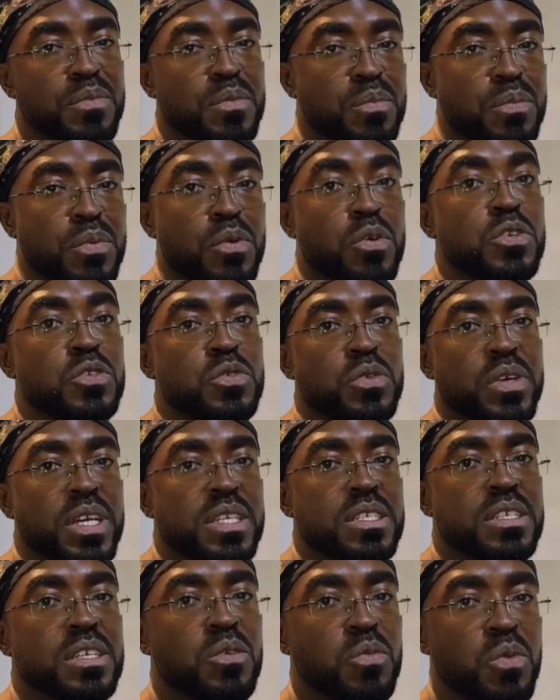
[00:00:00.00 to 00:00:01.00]
prone to
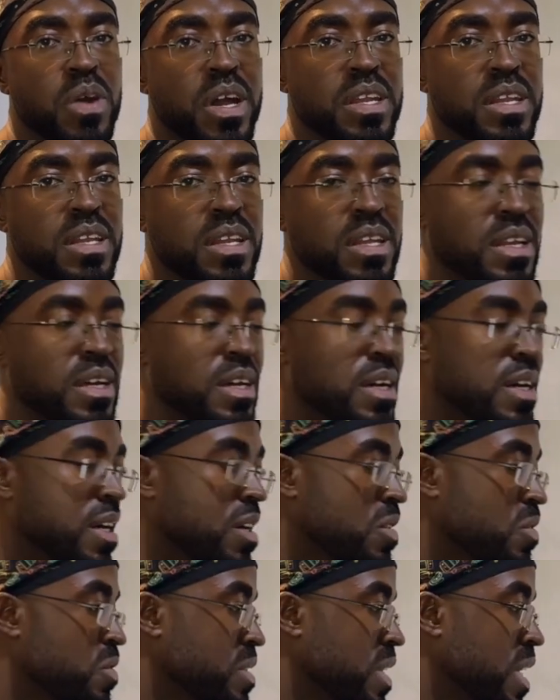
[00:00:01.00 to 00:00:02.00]
getting one,
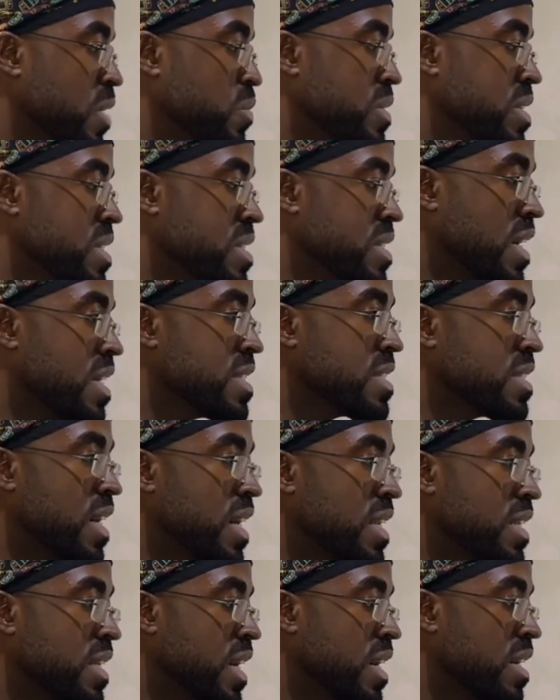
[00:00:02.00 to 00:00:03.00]
because like we discussed
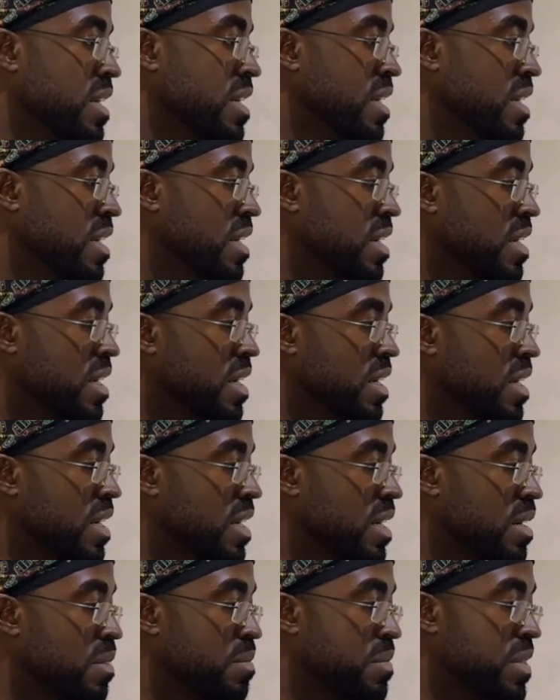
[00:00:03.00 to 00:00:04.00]
earlier,
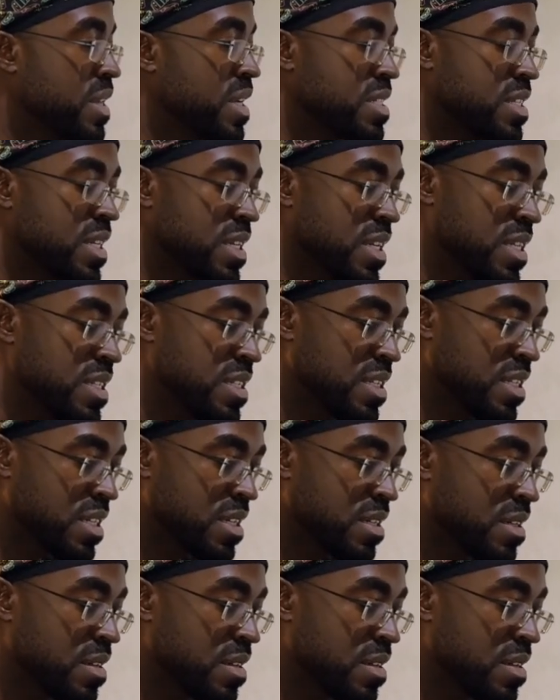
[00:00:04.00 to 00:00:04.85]
the genetic